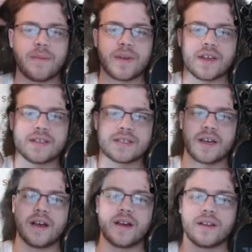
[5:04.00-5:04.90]
because
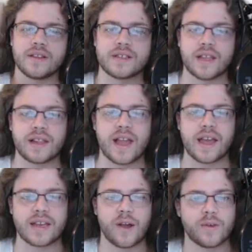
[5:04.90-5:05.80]
this like
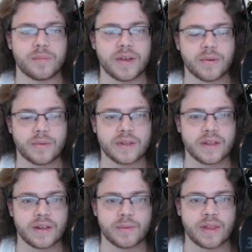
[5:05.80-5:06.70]
lagged out on me and
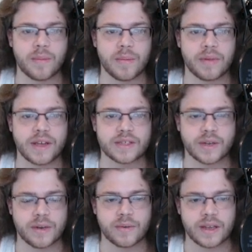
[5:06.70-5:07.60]
wouldn't let me play, so
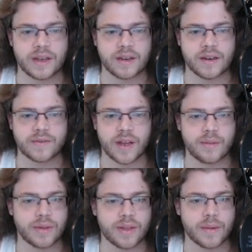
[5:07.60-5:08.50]
I didn't really get enough
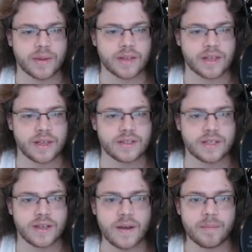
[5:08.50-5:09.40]
time to think about the
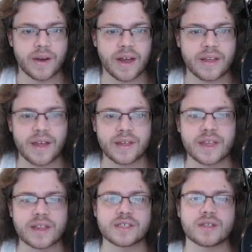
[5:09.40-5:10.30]
leads. But I
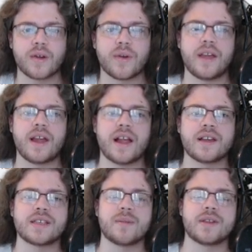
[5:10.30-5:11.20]
think this is all right.
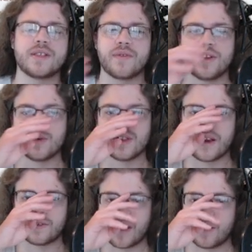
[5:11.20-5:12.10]
Alakazam can definitely do a
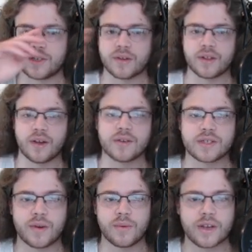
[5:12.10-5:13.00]
lot of damage here though,
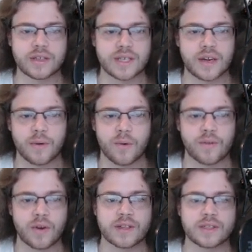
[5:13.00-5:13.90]
so we could set up a
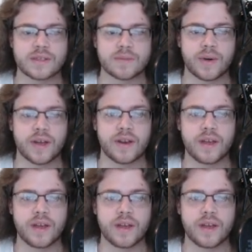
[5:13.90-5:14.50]
Quiver Dance, but